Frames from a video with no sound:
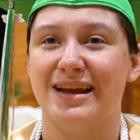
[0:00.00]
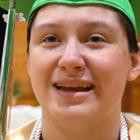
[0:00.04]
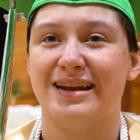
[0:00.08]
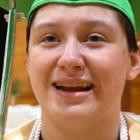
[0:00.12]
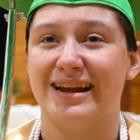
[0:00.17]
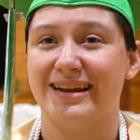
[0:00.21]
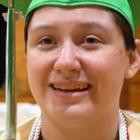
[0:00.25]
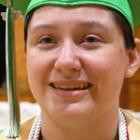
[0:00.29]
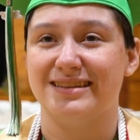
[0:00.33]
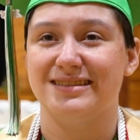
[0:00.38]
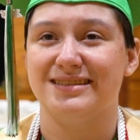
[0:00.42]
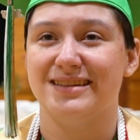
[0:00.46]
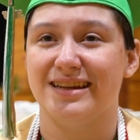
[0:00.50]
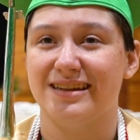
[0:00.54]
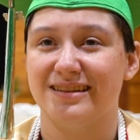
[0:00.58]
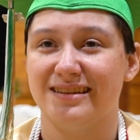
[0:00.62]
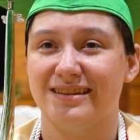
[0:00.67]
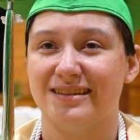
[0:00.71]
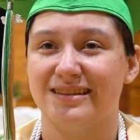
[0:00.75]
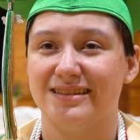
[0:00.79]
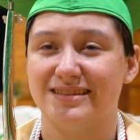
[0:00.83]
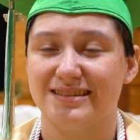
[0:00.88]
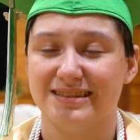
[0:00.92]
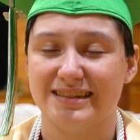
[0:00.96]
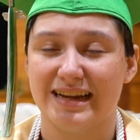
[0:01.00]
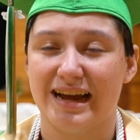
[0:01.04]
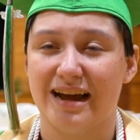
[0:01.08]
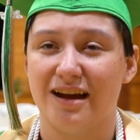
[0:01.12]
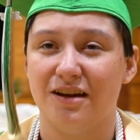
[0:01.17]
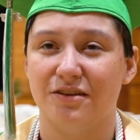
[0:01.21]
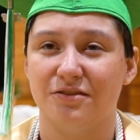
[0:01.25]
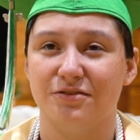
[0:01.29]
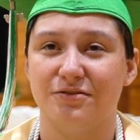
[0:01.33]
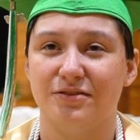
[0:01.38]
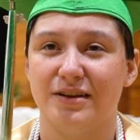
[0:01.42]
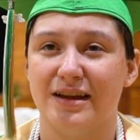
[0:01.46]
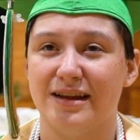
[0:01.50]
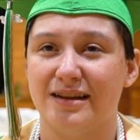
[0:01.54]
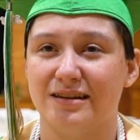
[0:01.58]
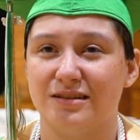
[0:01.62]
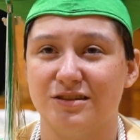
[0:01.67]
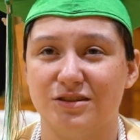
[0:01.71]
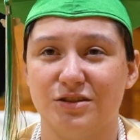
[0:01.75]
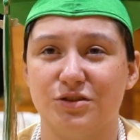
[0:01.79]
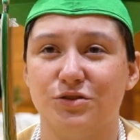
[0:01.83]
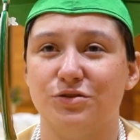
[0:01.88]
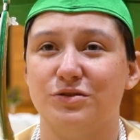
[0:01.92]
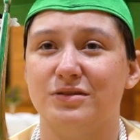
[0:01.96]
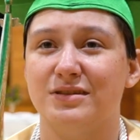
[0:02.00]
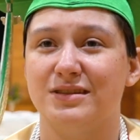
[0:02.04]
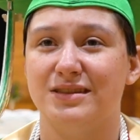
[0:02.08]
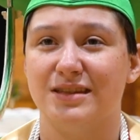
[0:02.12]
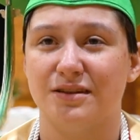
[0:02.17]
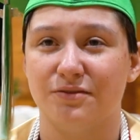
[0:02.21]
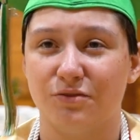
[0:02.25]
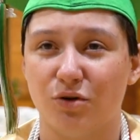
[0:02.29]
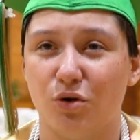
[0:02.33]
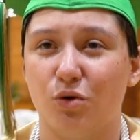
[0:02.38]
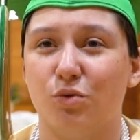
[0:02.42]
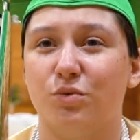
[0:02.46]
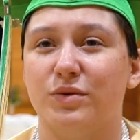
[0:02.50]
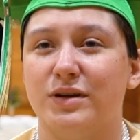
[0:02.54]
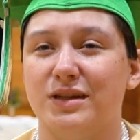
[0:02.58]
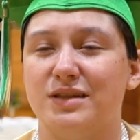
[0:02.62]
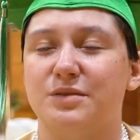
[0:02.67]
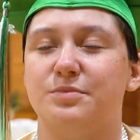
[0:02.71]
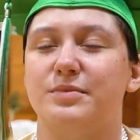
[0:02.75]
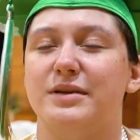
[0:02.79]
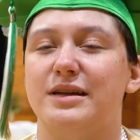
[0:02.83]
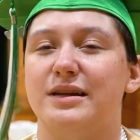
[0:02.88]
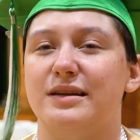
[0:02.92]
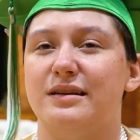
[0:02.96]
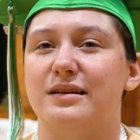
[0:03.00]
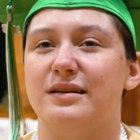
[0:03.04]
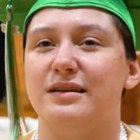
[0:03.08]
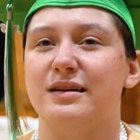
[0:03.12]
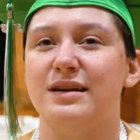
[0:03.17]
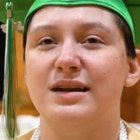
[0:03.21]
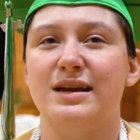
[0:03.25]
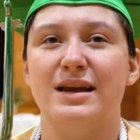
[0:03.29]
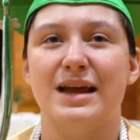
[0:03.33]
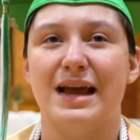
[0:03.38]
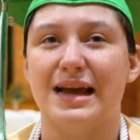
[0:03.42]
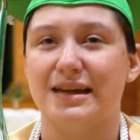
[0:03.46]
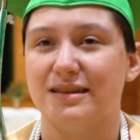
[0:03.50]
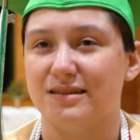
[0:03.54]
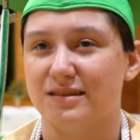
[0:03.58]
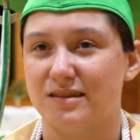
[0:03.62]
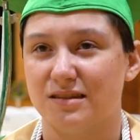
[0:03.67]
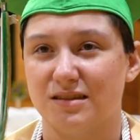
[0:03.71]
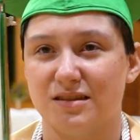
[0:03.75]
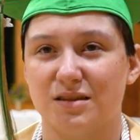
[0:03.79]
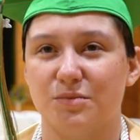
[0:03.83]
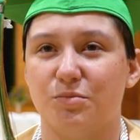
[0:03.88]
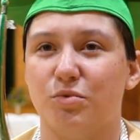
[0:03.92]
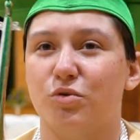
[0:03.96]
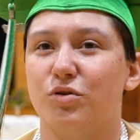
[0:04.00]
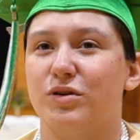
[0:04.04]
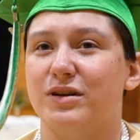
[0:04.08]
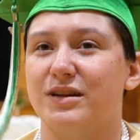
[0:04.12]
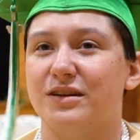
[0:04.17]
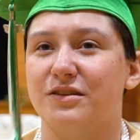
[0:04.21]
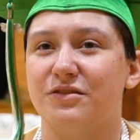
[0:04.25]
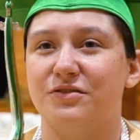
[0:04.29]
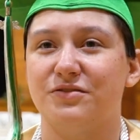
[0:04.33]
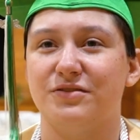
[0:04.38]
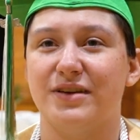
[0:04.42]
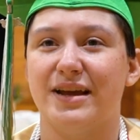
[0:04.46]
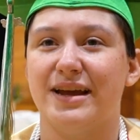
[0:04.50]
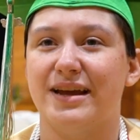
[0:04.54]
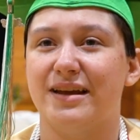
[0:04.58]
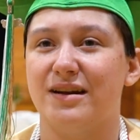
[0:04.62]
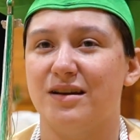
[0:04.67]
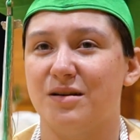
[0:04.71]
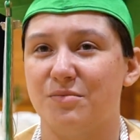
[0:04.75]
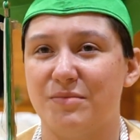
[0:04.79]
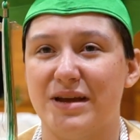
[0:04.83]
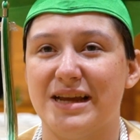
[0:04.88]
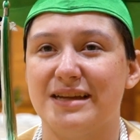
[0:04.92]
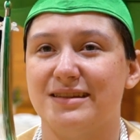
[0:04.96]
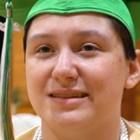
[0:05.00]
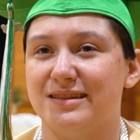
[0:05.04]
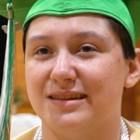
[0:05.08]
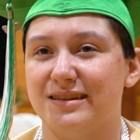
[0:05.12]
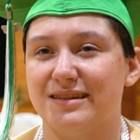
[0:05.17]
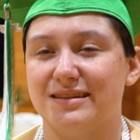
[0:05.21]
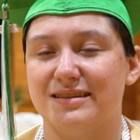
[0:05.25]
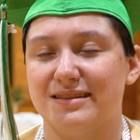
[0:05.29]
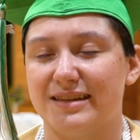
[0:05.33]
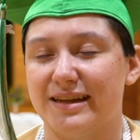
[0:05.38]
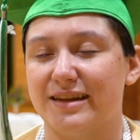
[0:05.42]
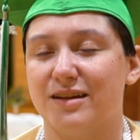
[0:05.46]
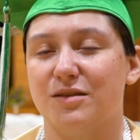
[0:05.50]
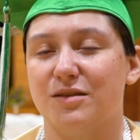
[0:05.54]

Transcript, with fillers: and I can say that the staff and students have always been as supportive and amazing as they